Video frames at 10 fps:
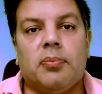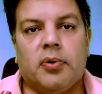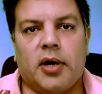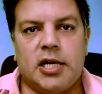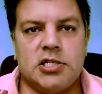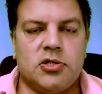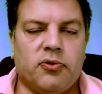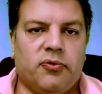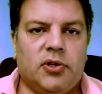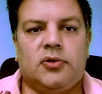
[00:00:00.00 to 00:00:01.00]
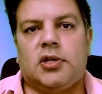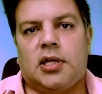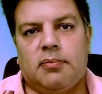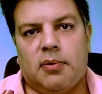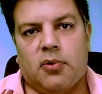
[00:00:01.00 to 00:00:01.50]
price so for you to
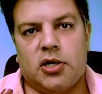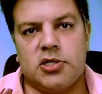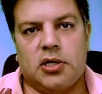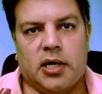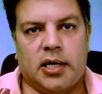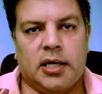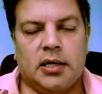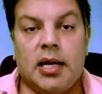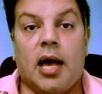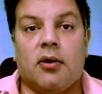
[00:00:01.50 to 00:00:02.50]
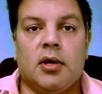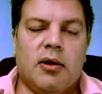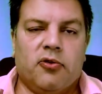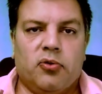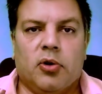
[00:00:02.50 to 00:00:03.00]
keep a margin on it. Now,
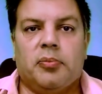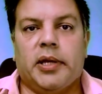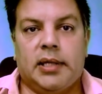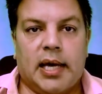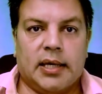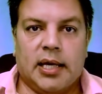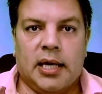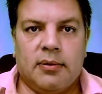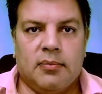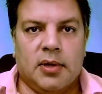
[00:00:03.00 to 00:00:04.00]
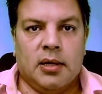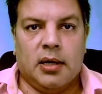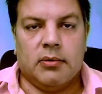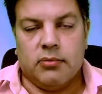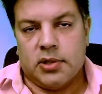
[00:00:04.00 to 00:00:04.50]
if you want to play that game,
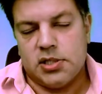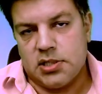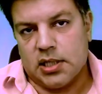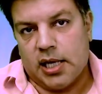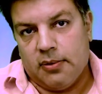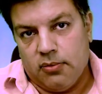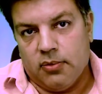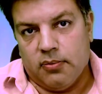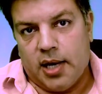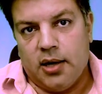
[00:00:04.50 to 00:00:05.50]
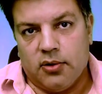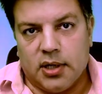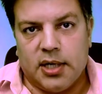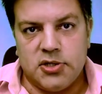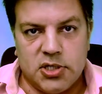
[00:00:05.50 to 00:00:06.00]
which is a game my
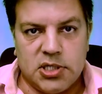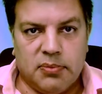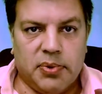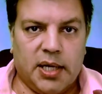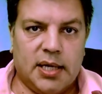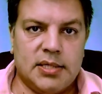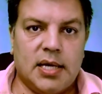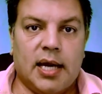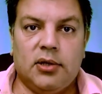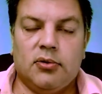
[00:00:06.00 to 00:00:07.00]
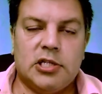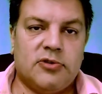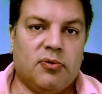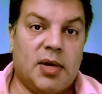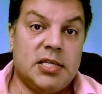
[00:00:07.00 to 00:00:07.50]
organization plays, I do this
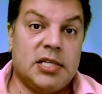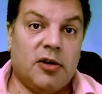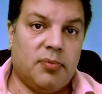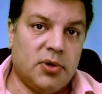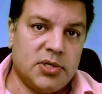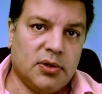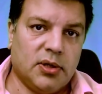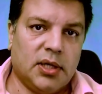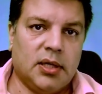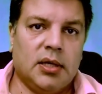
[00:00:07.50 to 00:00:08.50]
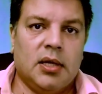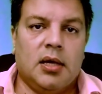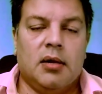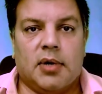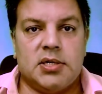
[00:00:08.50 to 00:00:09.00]
for myself personally.
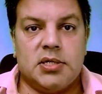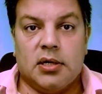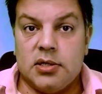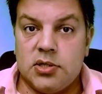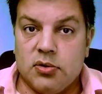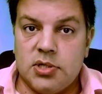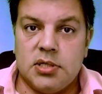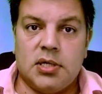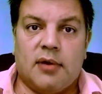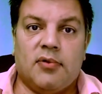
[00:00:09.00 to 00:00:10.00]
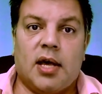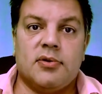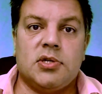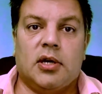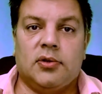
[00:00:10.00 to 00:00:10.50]
My senior associates have now
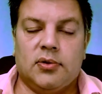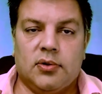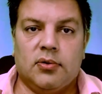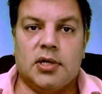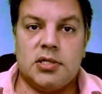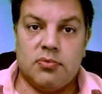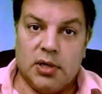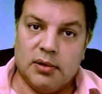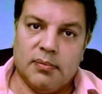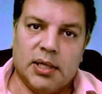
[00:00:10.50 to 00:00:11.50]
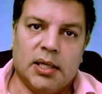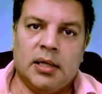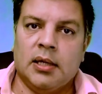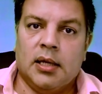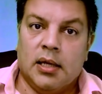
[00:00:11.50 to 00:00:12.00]
started to do this with me.